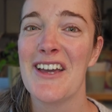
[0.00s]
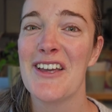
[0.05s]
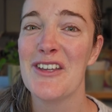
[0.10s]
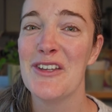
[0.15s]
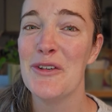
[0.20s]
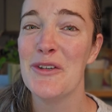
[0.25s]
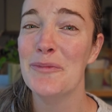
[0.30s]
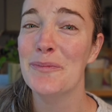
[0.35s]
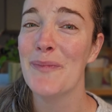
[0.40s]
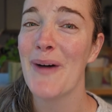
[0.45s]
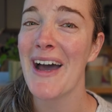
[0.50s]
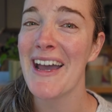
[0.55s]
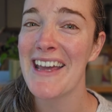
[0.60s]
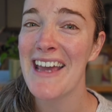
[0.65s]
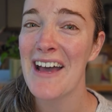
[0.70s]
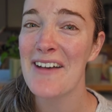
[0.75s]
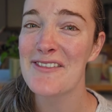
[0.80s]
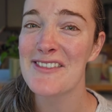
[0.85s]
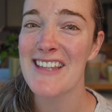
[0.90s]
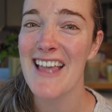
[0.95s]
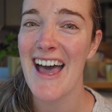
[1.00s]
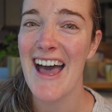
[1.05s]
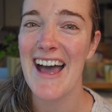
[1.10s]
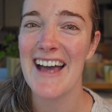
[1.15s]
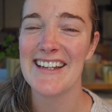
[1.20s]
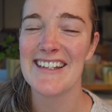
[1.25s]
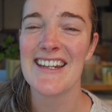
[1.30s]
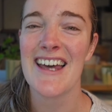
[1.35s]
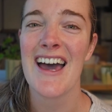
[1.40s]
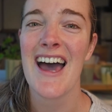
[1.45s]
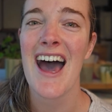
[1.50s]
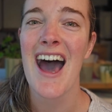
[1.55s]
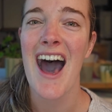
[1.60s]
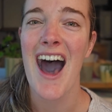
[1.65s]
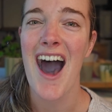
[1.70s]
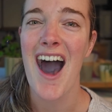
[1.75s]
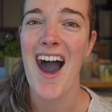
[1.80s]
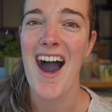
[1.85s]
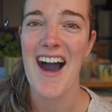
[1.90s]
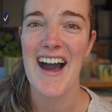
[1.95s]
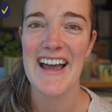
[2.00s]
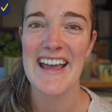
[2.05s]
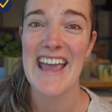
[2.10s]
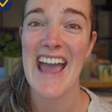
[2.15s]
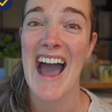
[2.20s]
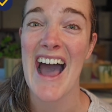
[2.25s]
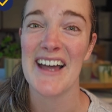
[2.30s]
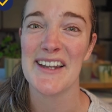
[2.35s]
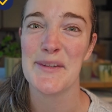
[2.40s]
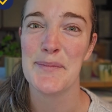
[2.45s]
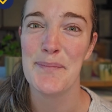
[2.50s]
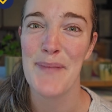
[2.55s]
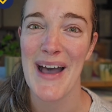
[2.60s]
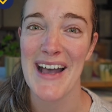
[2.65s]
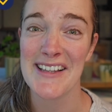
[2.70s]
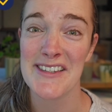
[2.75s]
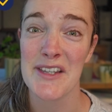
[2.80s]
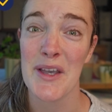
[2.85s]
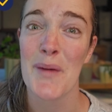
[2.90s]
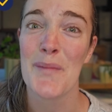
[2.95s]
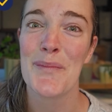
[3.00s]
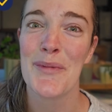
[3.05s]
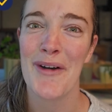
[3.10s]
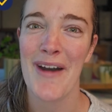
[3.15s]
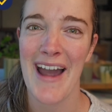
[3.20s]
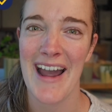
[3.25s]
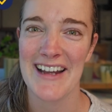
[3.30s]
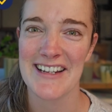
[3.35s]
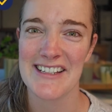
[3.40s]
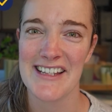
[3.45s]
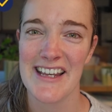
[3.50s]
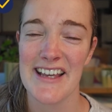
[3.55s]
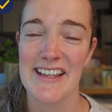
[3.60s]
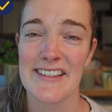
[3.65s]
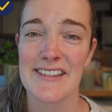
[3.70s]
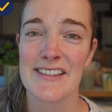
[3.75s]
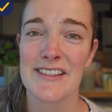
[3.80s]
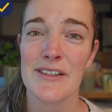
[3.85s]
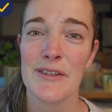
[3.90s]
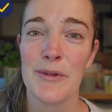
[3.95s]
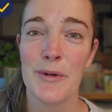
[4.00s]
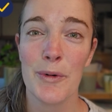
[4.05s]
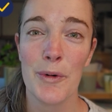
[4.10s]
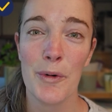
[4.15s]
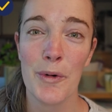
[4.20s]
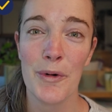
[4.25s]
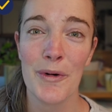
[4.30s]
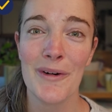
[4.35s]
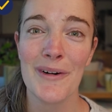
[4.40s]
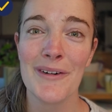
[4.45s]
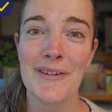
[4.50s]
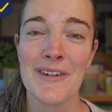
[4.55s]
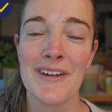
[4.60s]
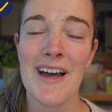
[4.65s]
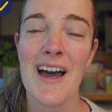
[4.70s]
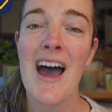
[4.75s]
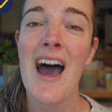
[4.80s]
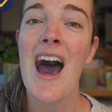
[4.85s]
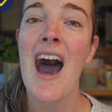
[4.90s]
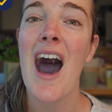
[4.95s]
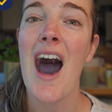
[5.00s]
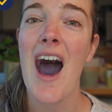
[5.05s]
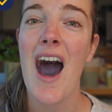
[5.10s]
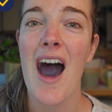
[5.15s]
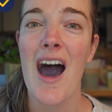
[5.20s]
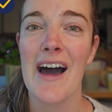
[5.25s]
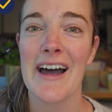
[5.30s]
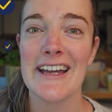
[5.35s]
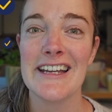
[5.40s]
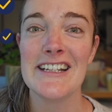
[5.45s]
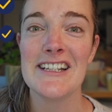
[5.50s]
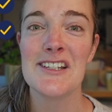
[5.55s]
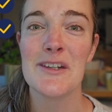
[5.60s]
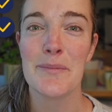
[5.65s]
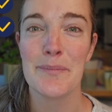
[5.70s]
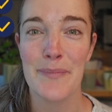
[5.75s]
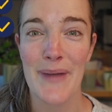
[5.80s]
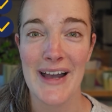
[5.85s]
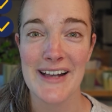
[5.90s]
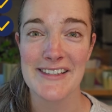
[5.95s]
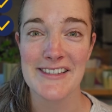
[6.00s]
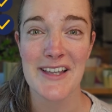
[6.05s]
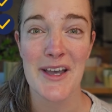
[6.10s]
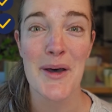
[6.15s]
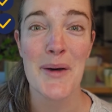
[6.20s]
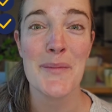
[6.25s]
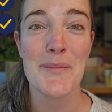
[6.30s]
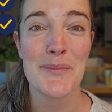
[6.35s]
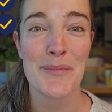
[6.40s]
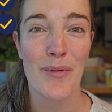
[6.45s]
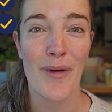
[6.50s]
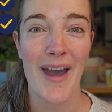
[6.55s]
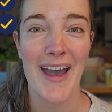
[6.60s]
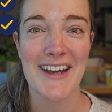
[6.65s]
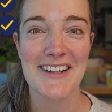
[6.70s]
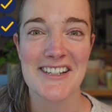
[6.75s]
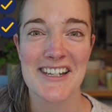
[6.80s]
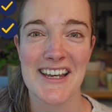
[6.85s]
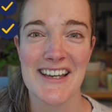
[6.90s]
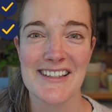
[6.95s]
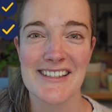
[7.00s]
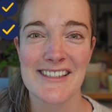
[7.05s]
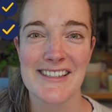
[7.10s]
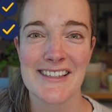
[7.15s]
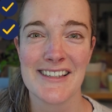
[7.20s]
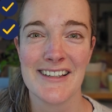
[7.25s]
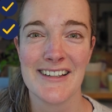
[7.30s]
You might have said, I had better practice, or I'd better practice.